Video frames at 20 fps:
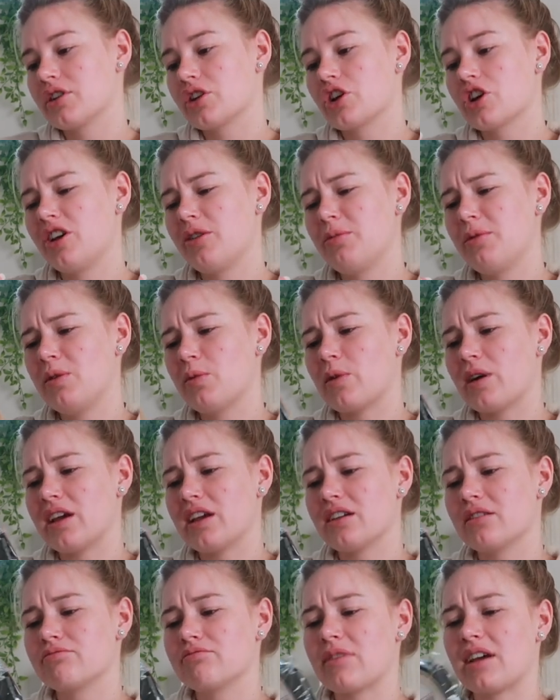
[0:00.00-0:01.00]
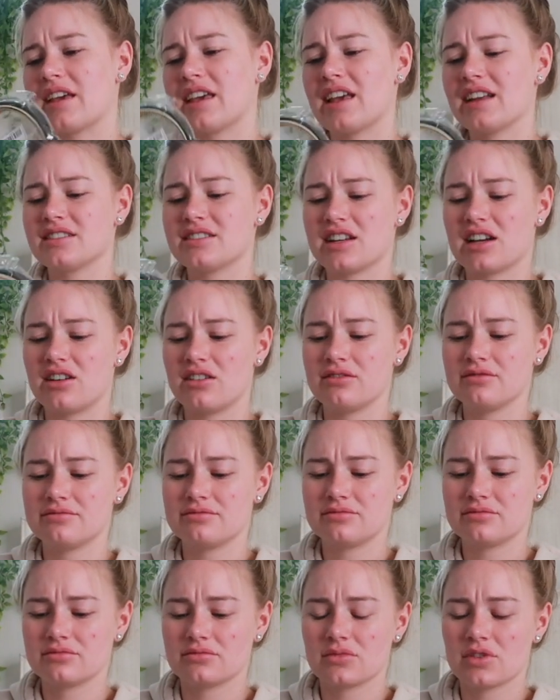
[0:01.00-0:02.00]
Could be white, I can't tell.
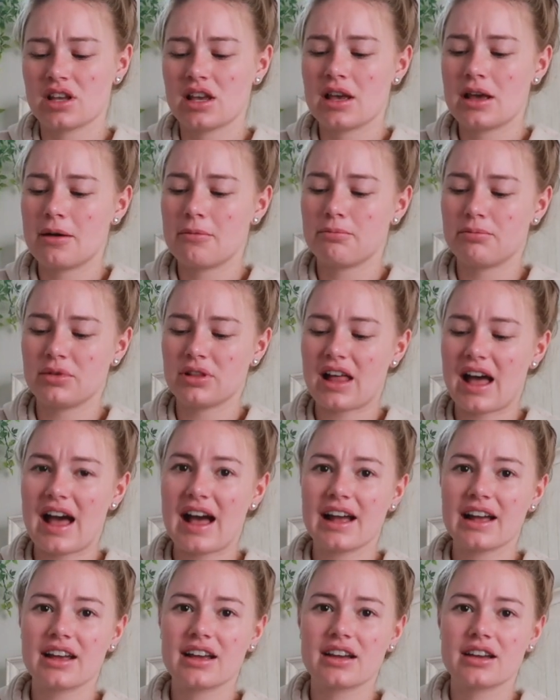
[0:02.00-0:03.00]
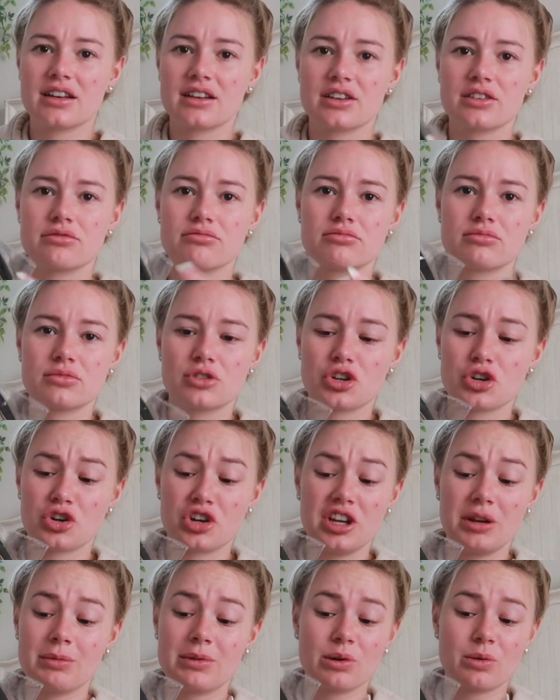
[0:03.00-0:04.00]
Black,
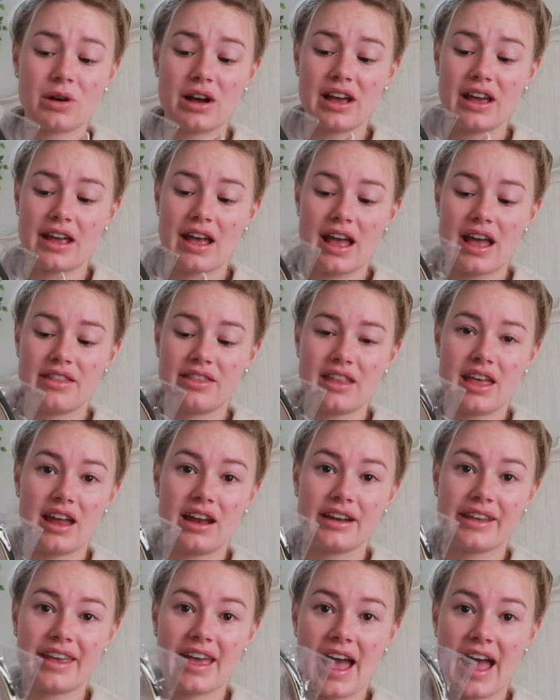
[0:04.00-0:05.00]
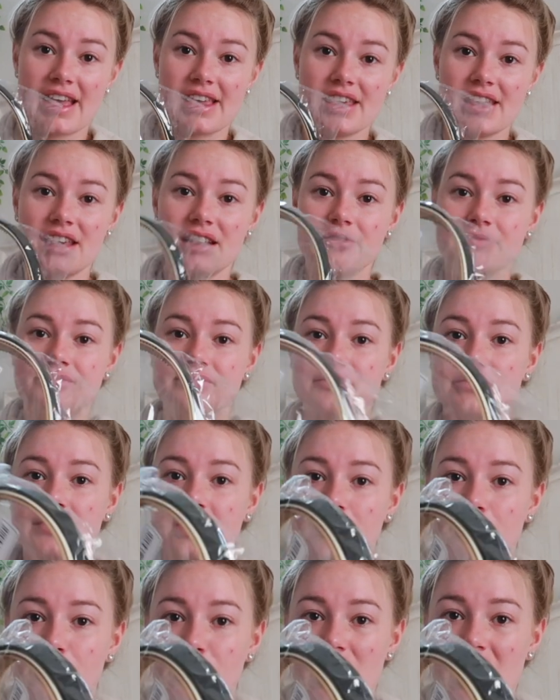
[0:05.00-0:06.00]
cream or white, and then khaki,
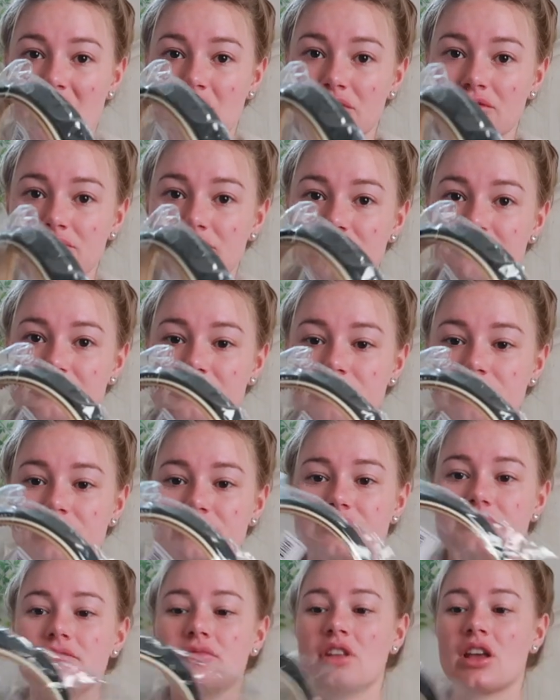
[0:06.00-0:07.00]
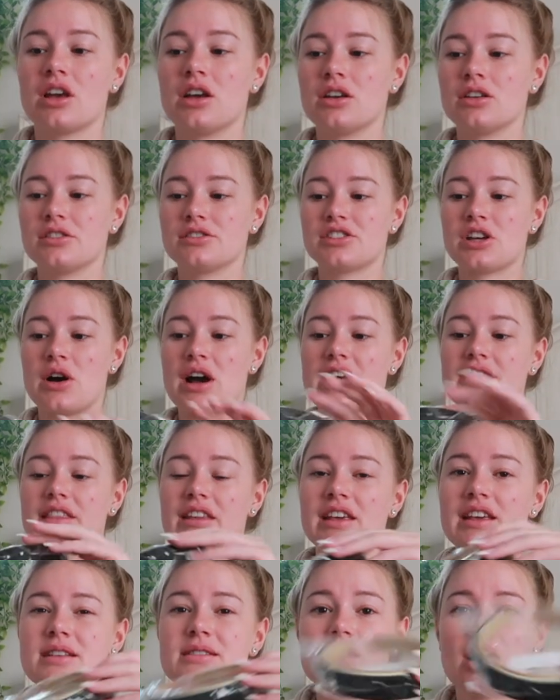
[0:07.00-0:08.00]
brown. So, and
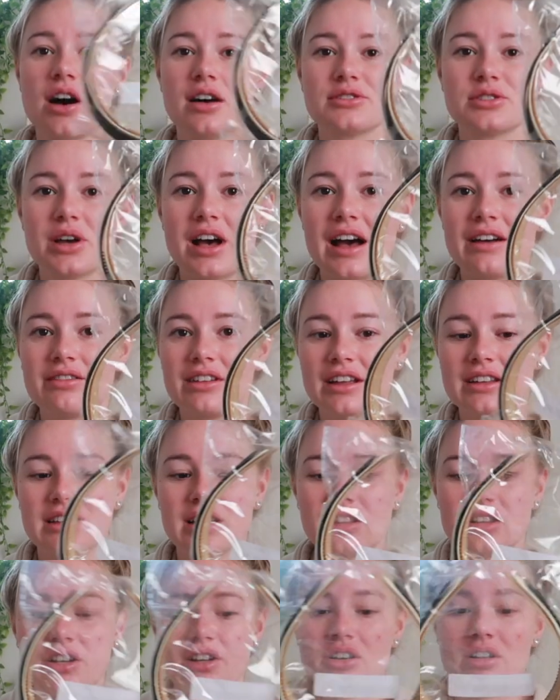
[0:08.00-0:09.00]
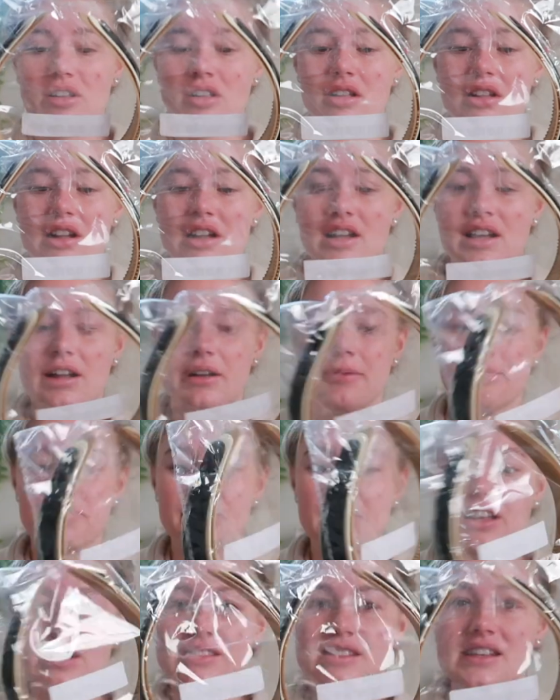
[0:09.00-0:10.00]
these also have like the little um,
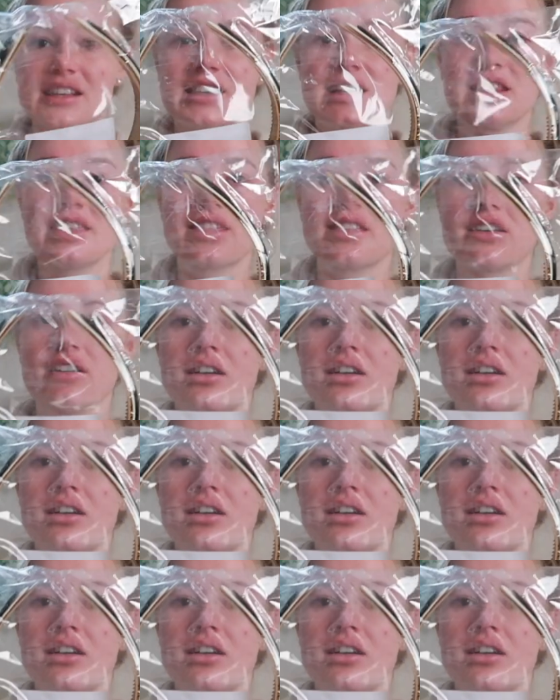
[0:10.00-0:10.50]
teeth